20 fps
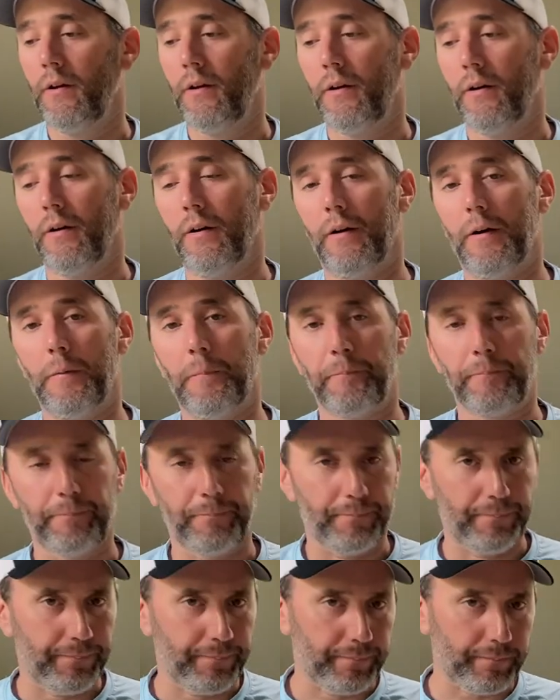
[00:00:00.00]

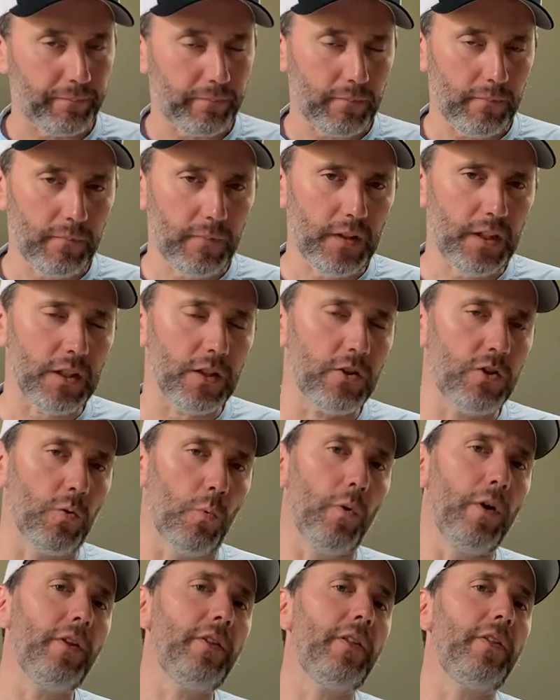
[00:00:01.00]
So
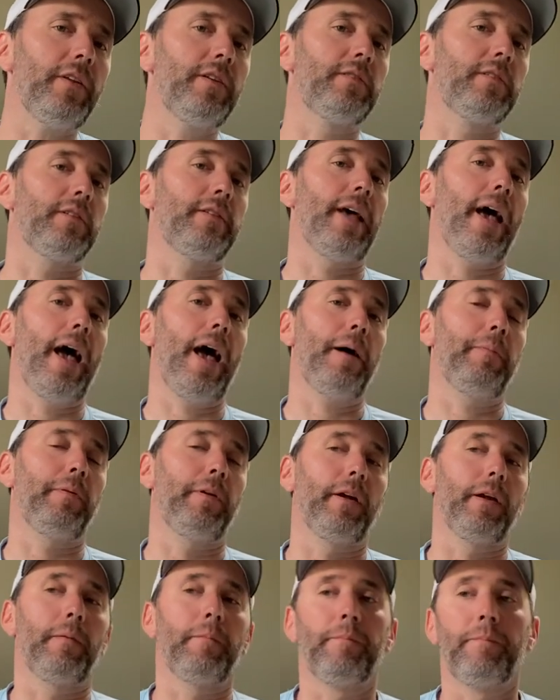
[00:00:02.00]
one of the things that's
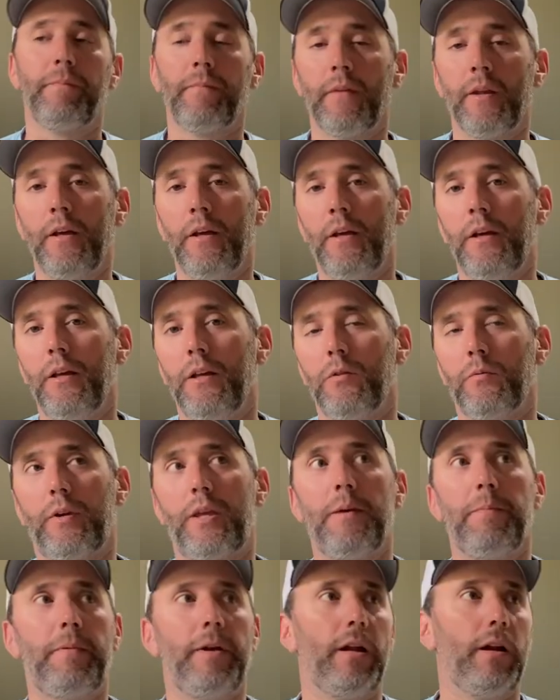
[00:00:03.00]
happening is we
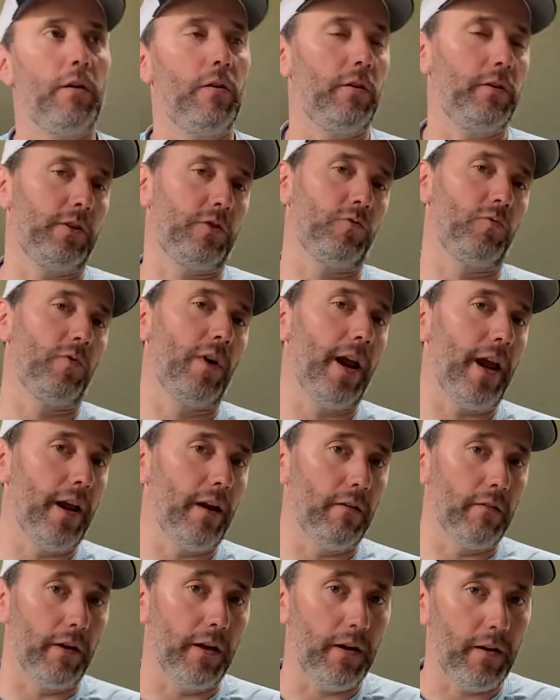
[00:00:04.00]
keep getting all this
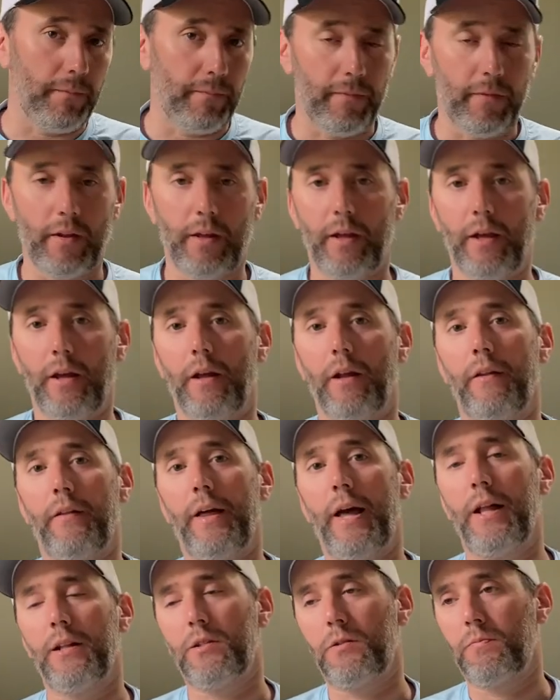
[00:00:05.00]
rain, right? And
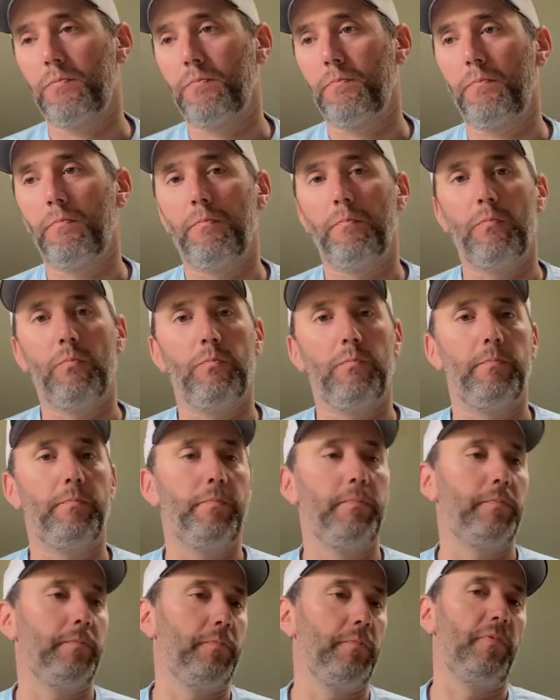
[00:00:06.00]
that's,
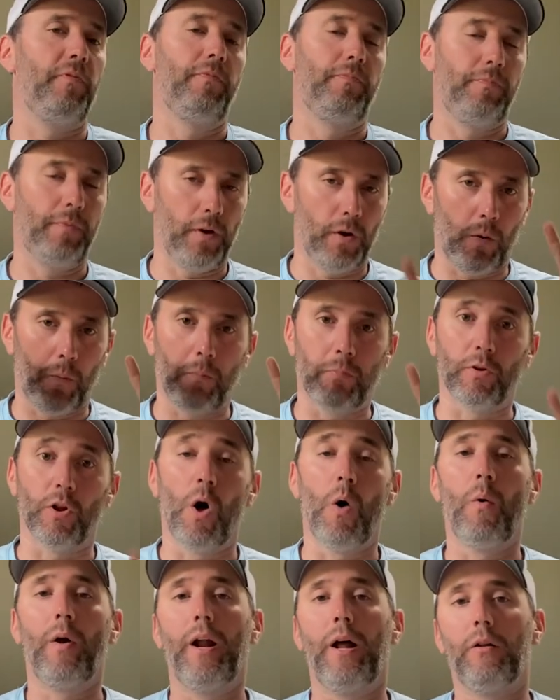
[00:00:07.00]
you know,
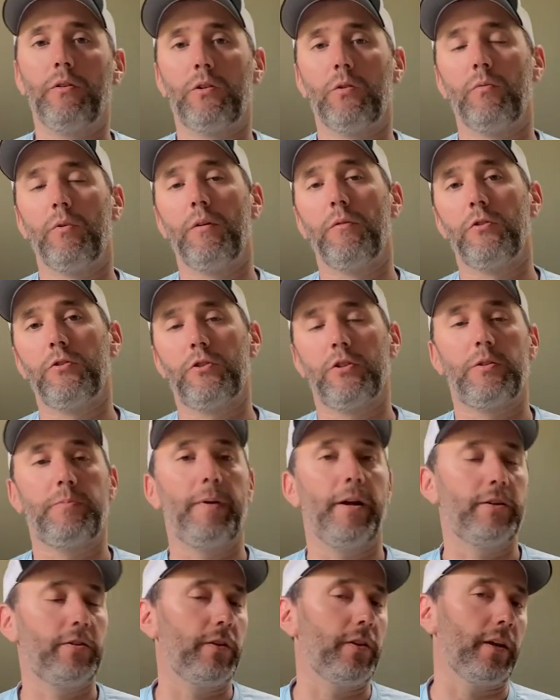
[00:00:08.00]
blowing out the rivers,
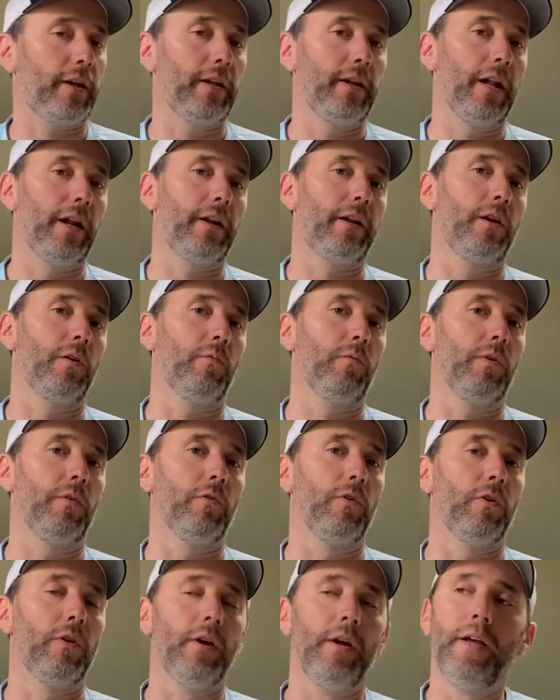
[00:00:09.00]
especially the Connecticut
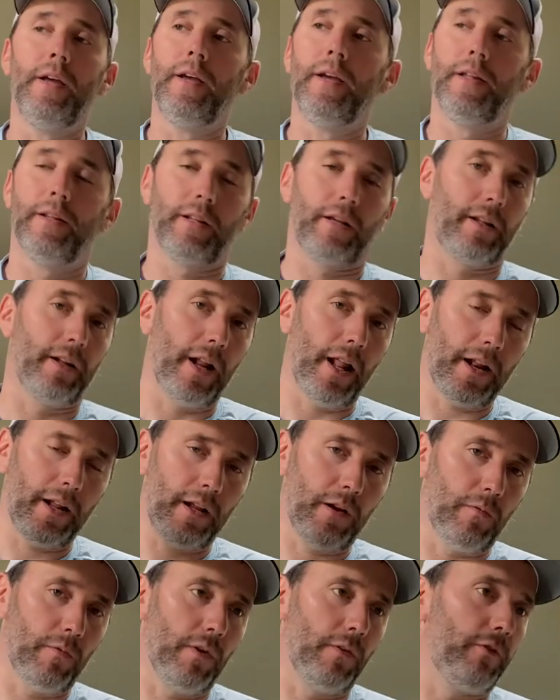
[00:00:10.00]
River. And the
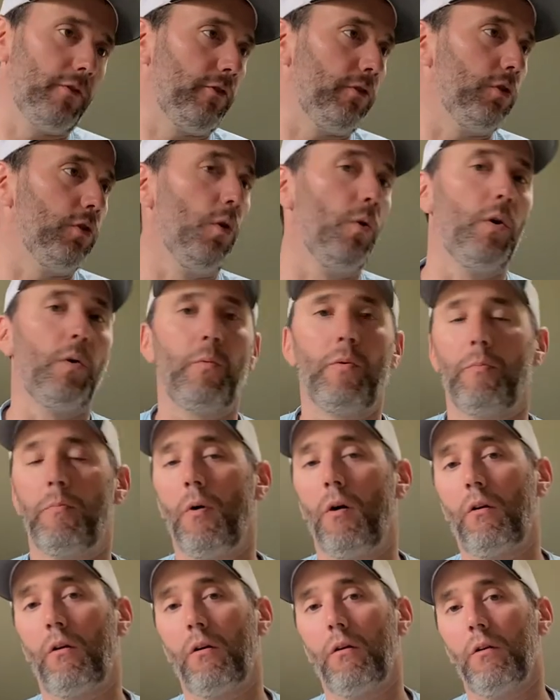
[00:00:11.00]
Connecticut River is loaded with
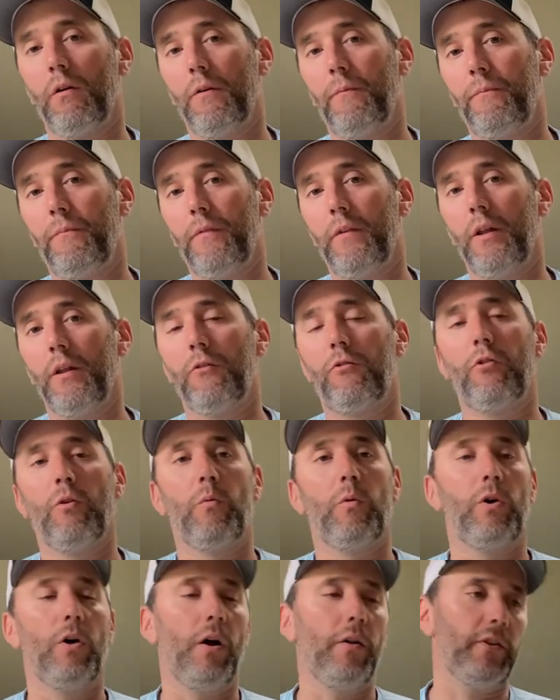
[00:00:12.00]
bunker. And so
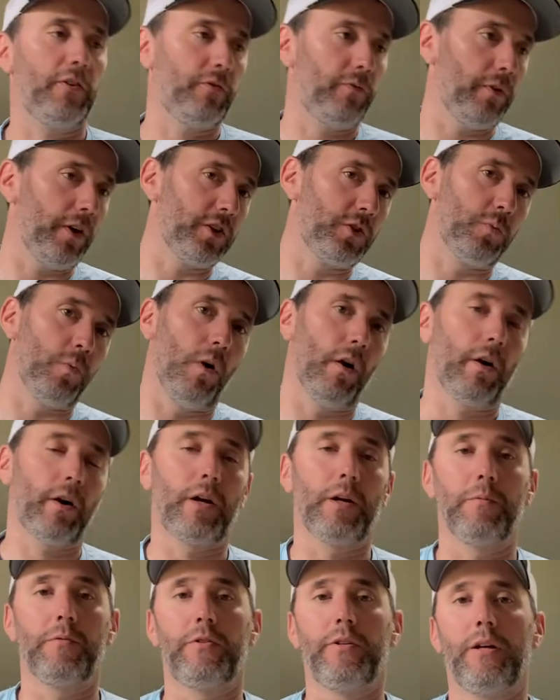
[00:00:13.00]
when all this fresh water
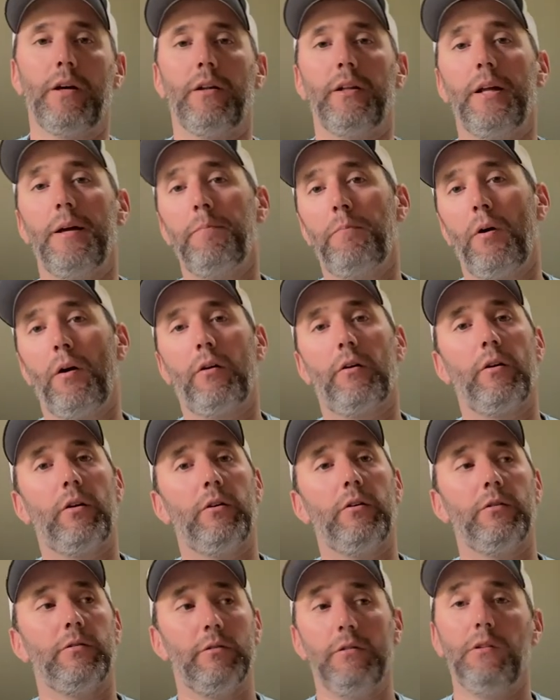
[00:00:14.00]
comes down, that bunker
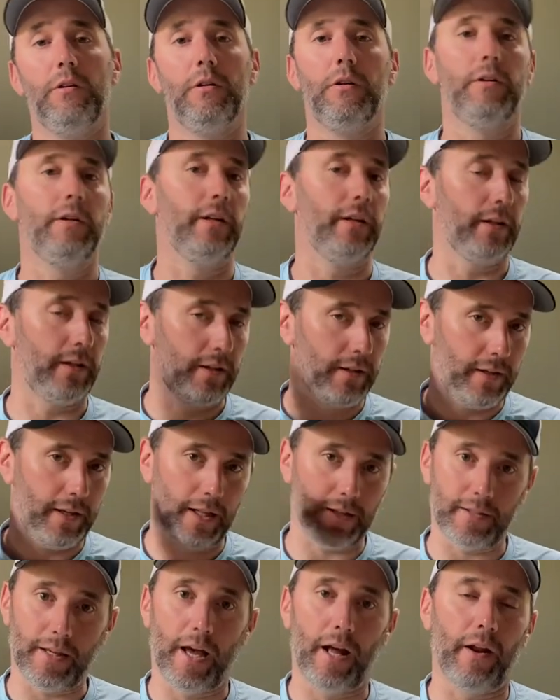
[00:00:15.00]
goes and
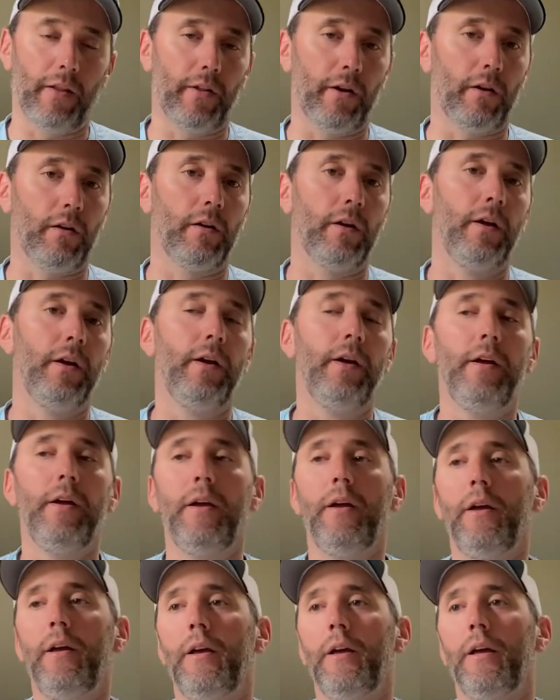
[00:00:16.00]
gets out of there.
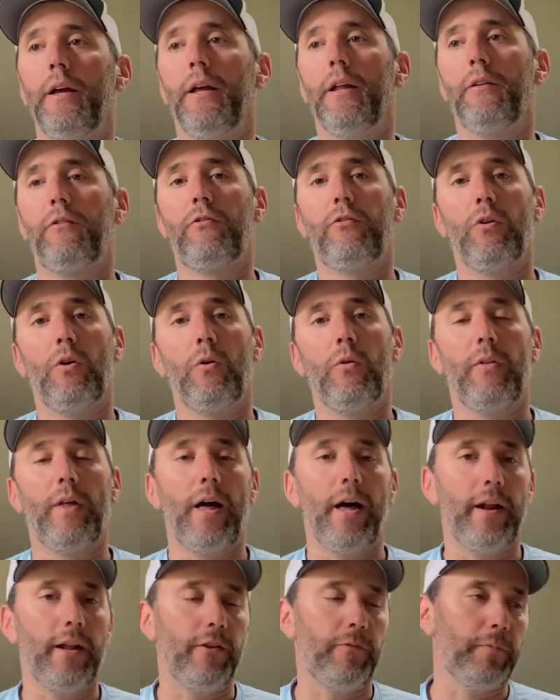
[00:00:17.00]
And so
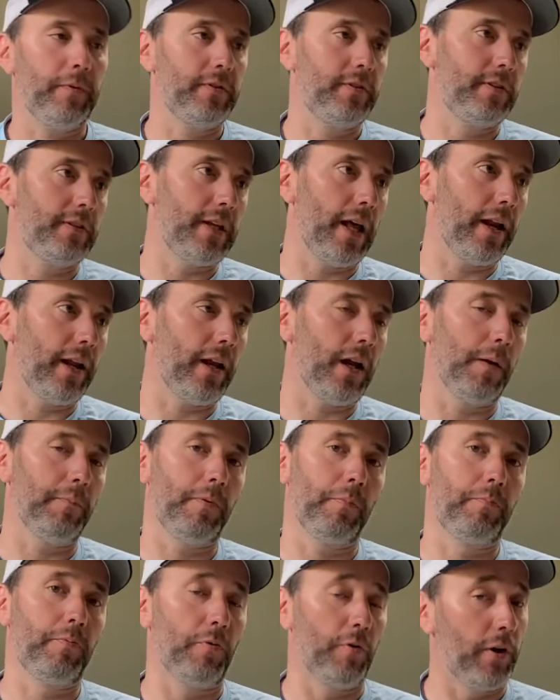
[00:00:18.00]
that has been setting up
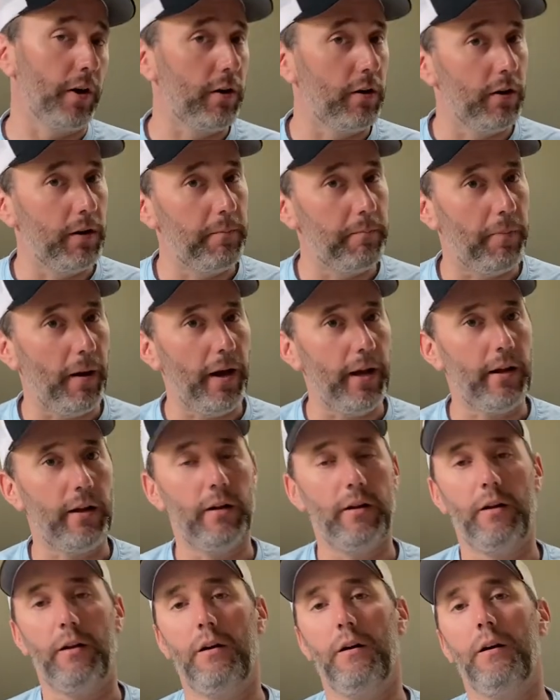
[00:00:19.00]
a pretty good
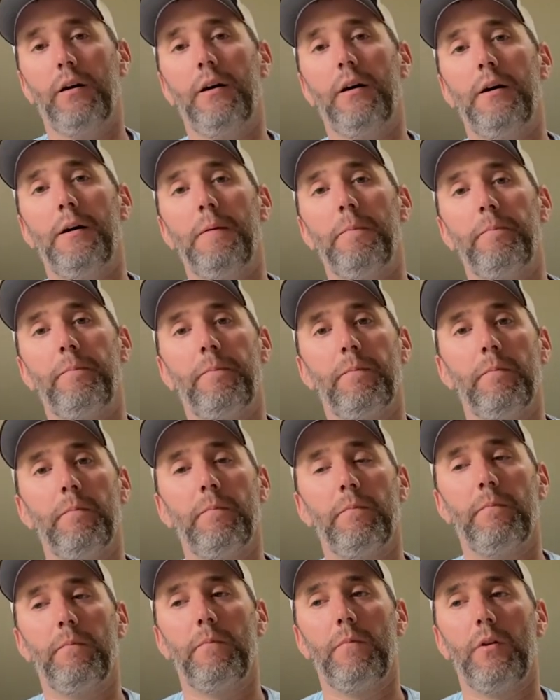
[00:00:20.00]
bite,
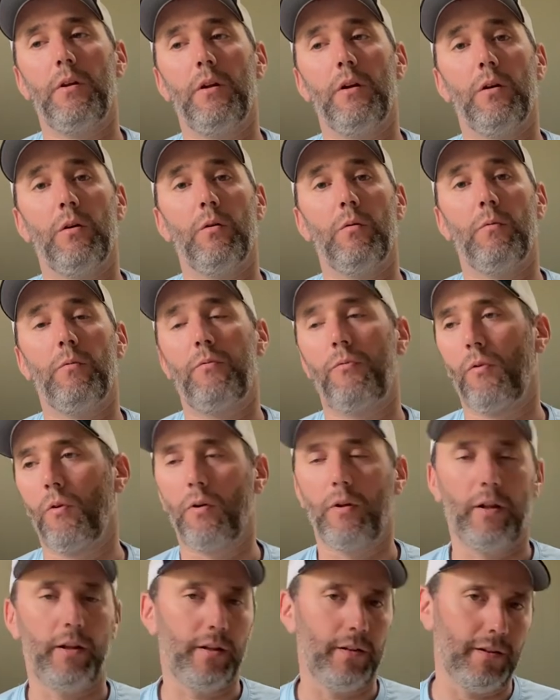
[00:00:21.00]
you know,
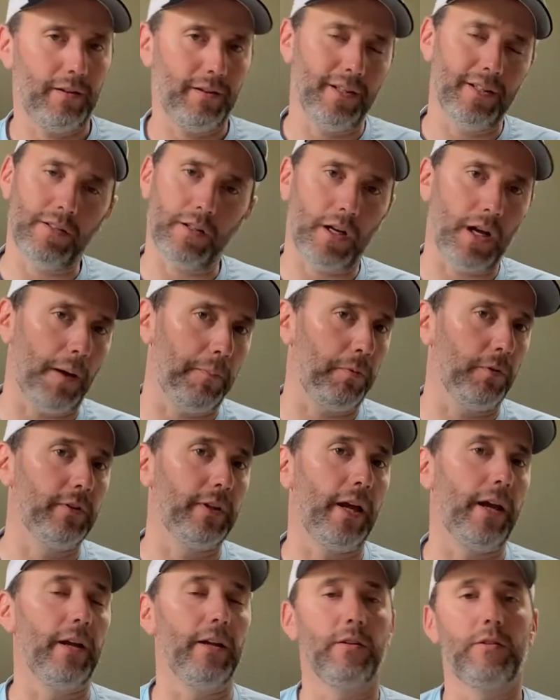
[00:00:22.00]
for at least a couple
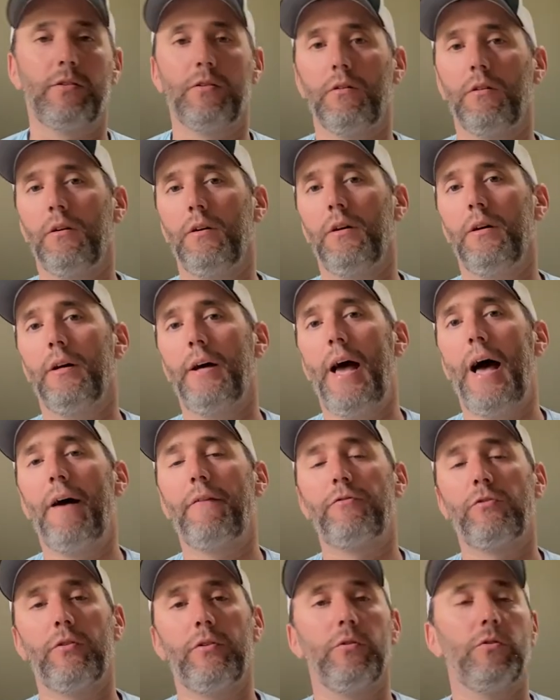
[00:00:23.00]
days
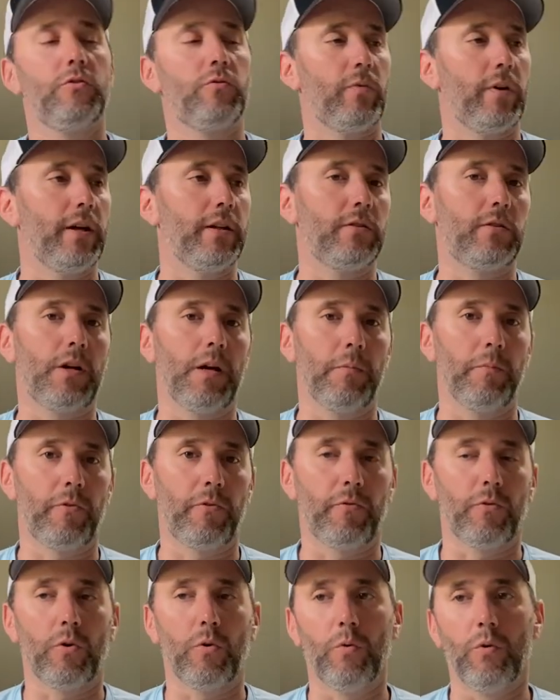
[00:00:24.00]
after those rains come
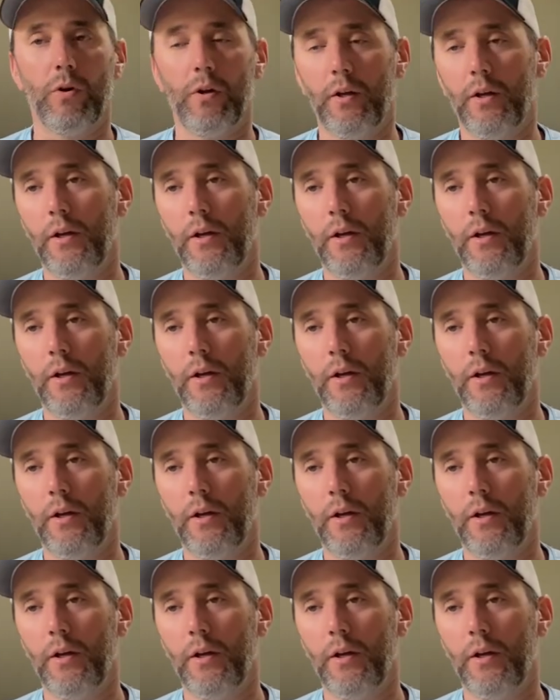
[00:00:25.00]
through.